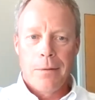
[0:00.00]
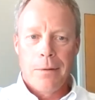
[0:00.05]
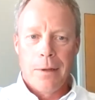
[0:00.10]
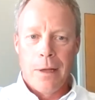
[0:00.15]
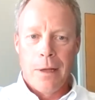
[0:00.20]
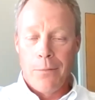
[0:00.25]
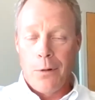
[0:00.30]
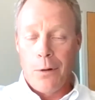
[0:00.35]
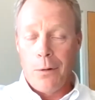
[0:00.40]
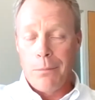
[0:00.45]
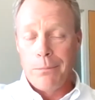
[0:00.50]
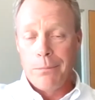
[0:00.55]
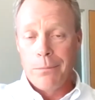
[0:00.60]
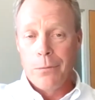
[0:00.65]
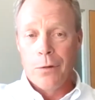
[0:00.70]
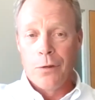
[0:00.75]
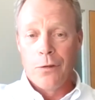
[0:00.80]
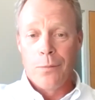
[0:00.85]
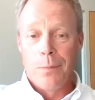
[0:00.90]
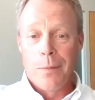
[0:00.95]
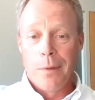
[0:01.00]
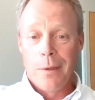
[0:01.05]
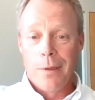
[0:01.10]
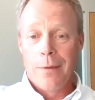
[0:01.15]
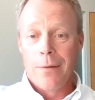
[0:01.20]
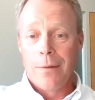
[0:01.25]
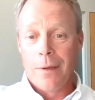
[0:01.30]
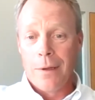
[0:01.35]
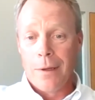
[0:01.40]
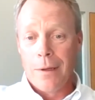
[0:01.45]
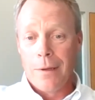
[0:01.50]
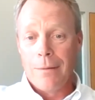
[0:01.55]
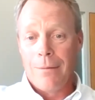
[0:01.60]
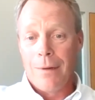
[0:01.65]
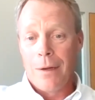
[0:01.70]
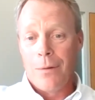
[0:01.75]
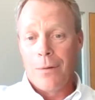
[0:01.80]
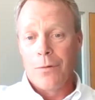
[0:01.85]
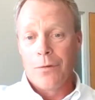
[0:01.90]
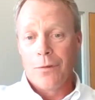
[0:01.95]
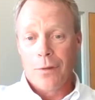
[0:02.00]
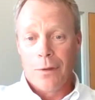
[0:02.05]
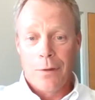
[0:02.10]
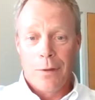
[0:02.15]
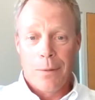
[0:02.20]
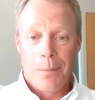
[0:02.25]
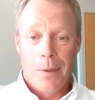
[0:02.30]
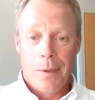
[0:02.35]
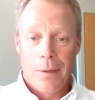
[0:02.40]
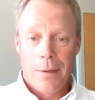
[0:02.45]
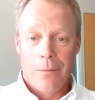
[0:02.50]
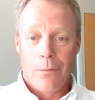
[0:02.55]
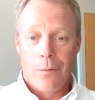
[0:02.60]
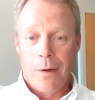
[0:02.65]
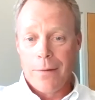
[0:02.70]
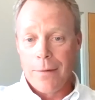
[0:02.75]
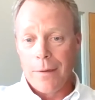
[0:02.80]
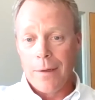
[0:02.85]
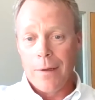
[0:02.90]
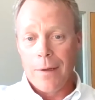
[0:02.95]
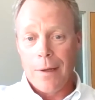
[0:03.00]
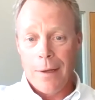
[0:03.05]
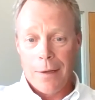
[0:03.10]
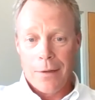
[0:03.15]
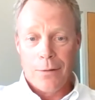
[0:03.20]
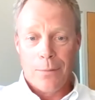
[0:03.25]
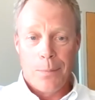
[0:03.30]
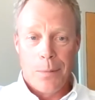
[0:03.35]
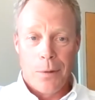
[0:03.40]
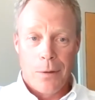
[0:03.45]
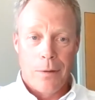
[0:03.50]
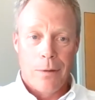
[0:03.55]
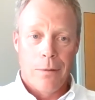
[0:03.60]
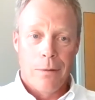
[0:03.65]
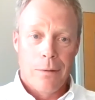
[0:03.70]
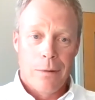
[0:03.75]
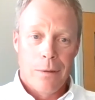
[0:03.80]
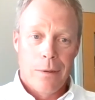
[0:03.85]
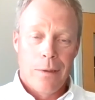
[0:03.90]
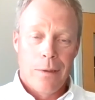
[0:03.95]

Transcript: level, which means that I was going to be the resident expert